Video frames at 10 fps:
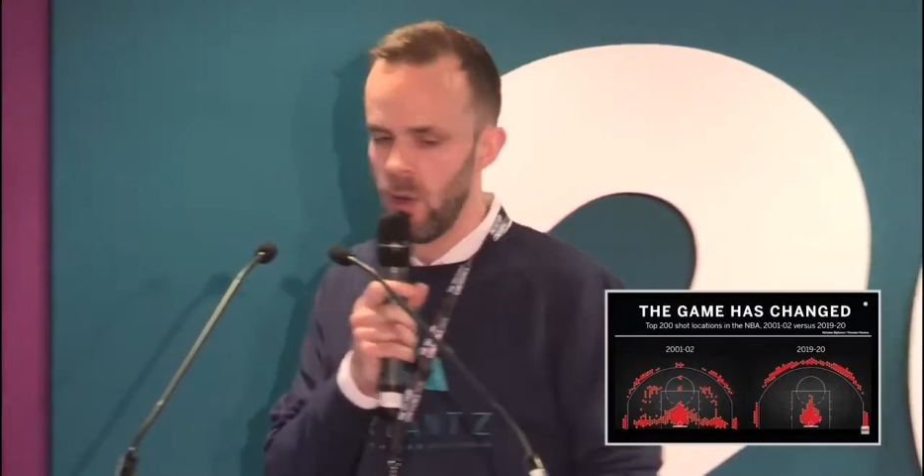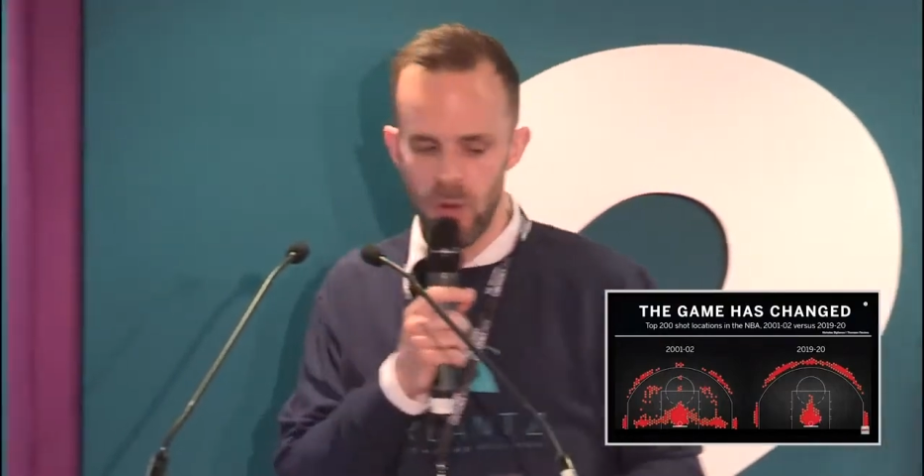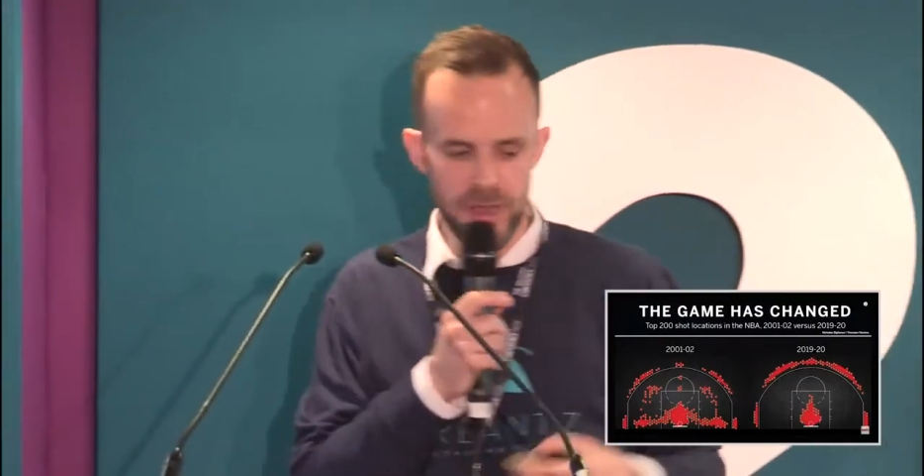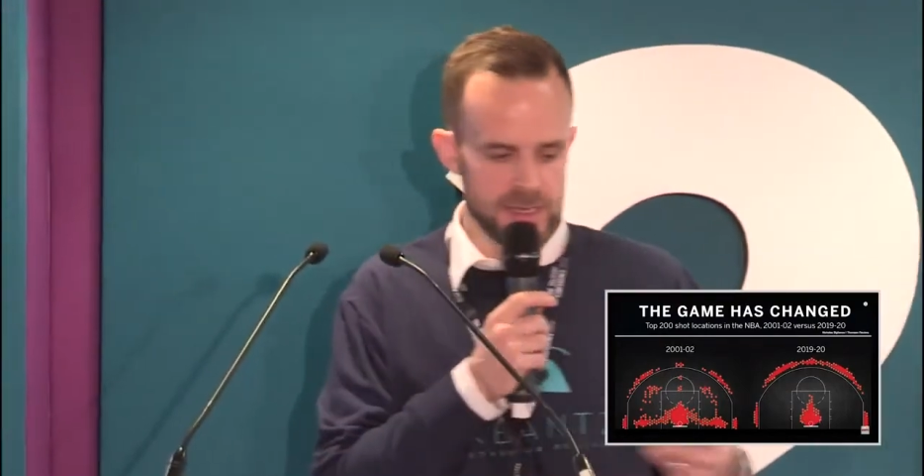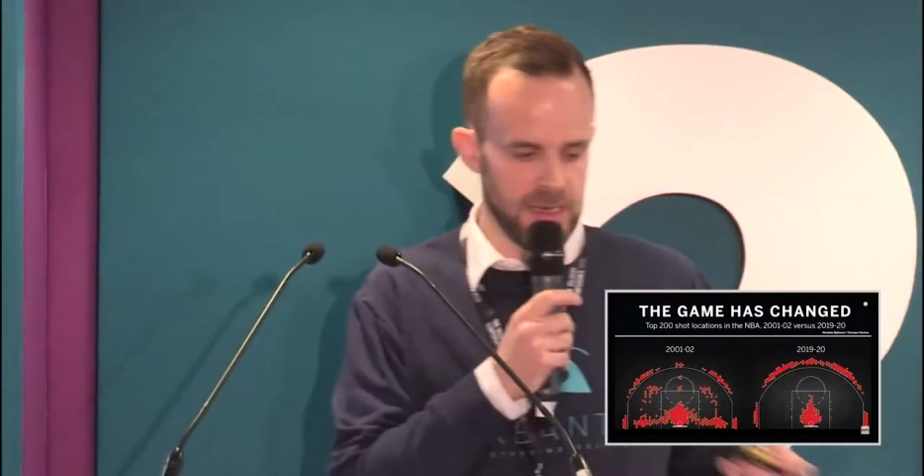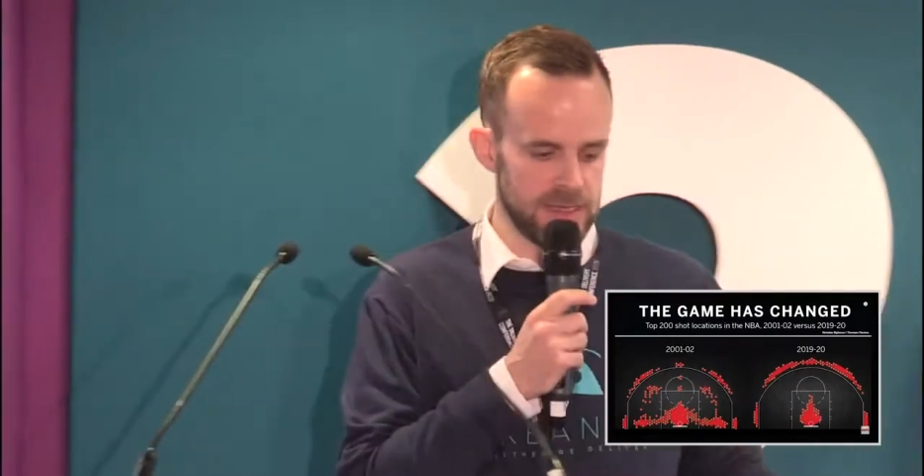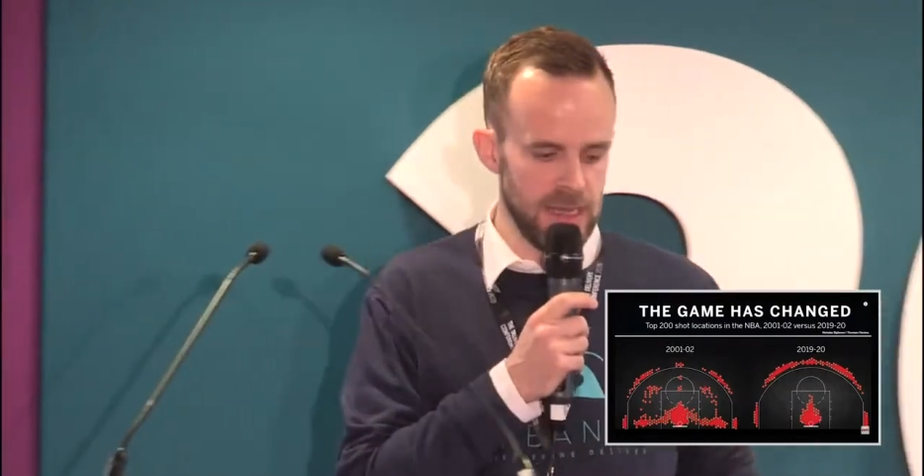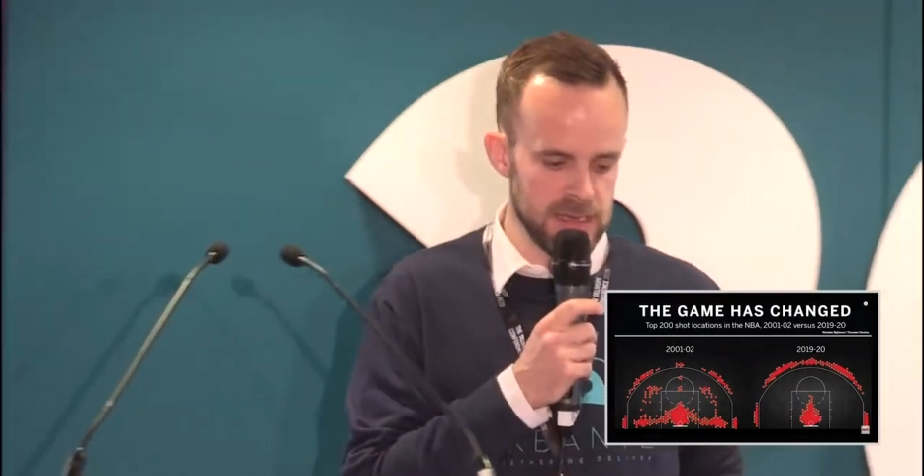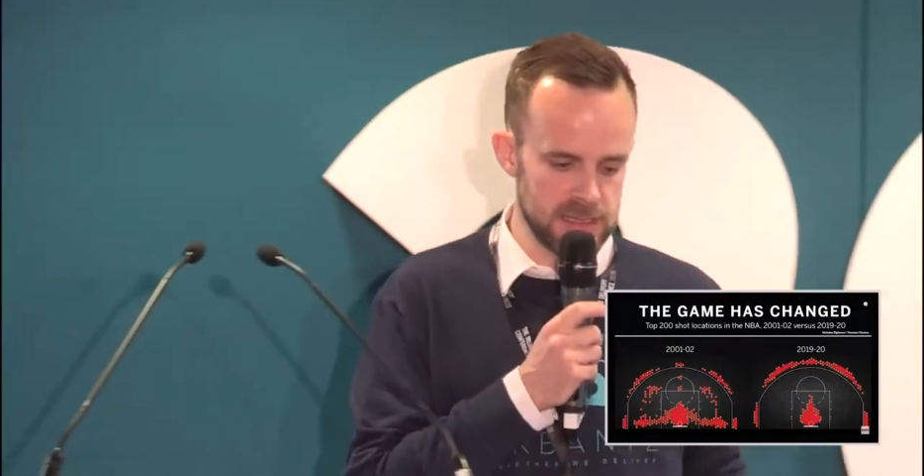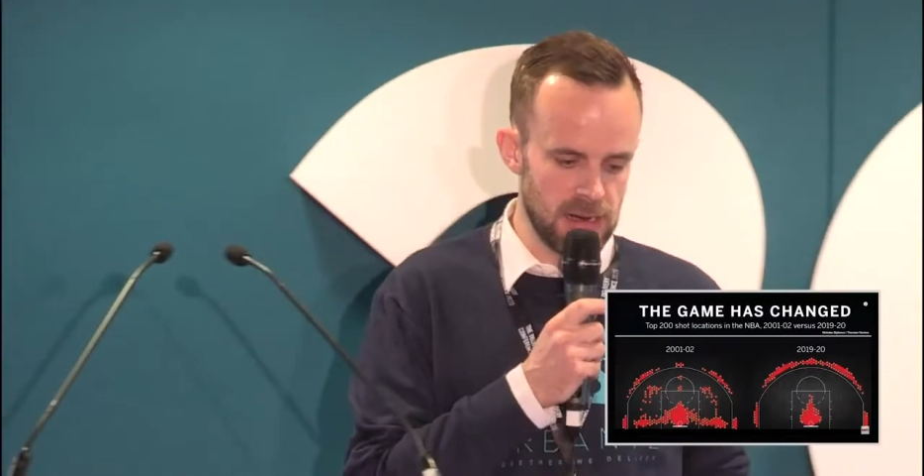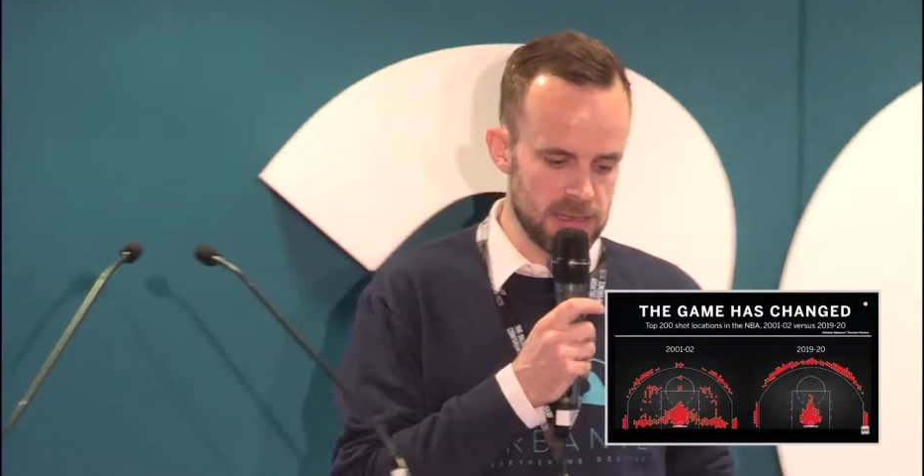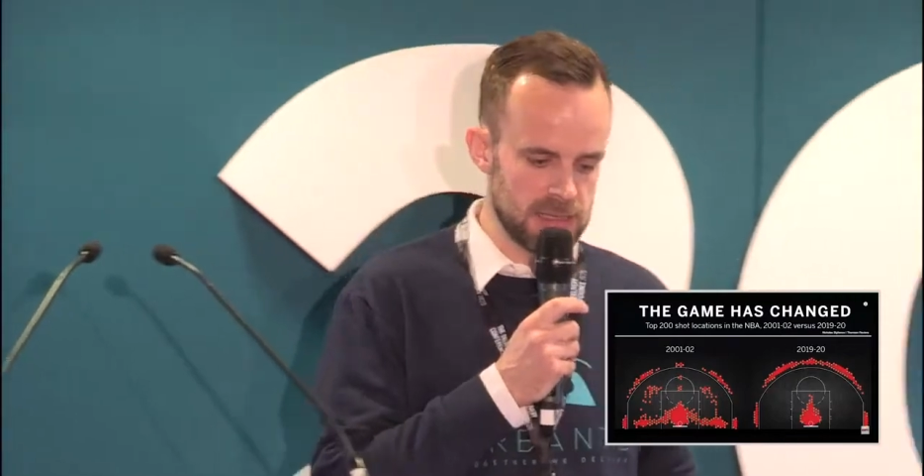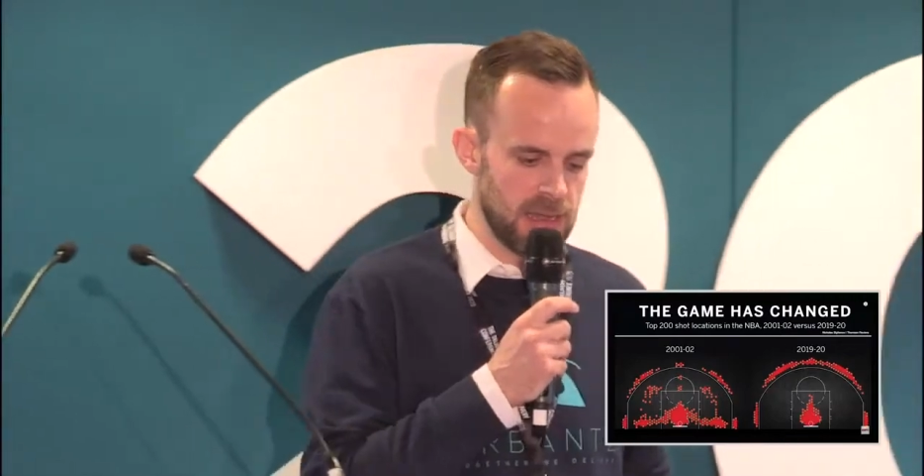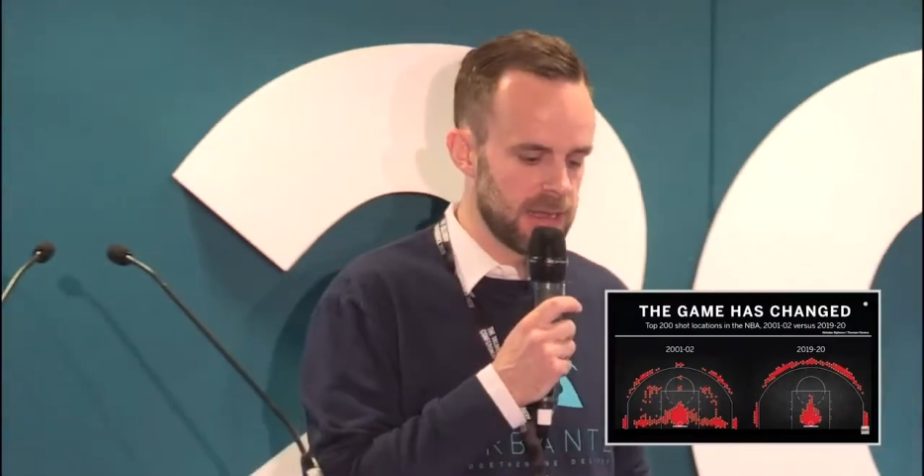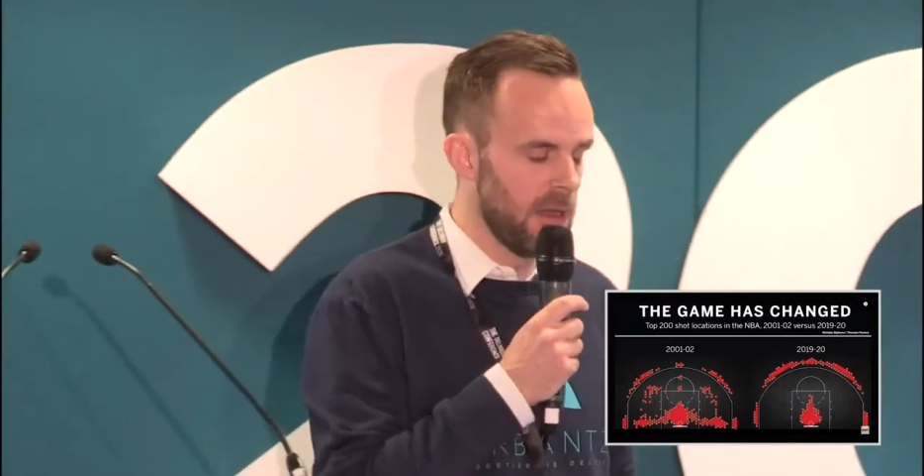why can't they start
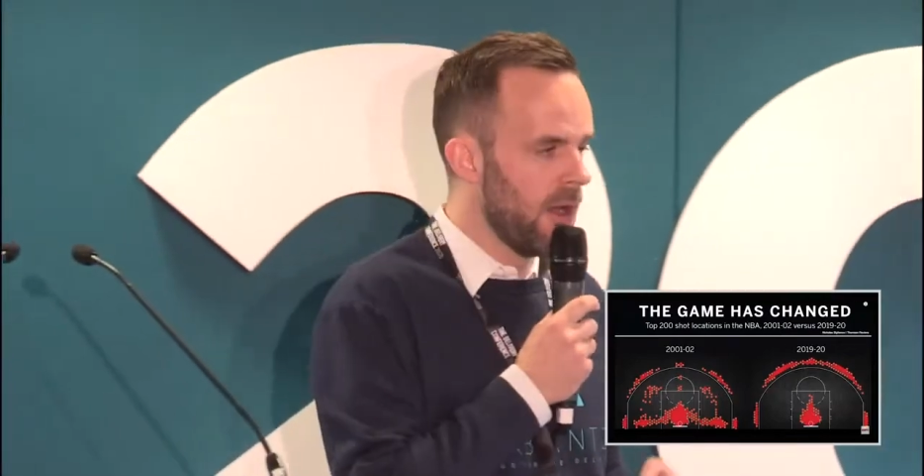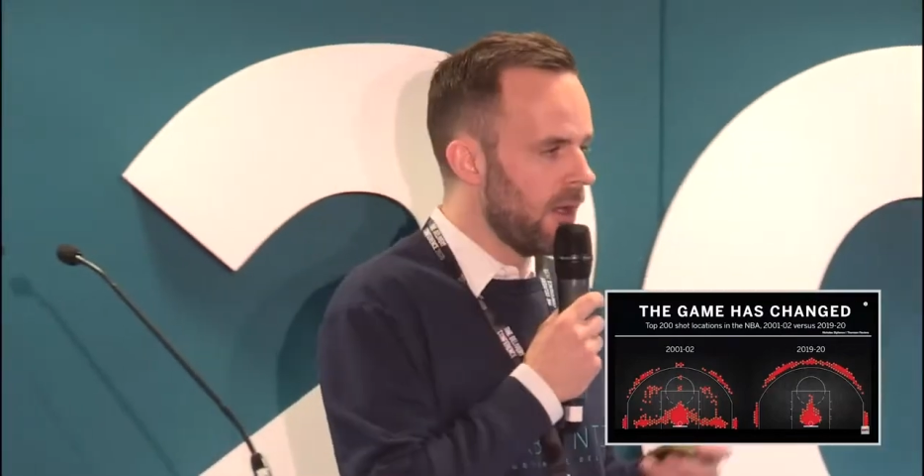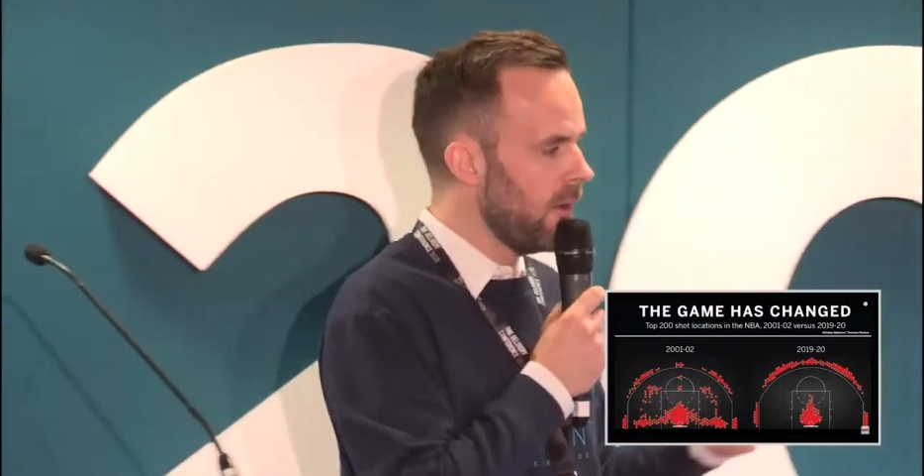saying,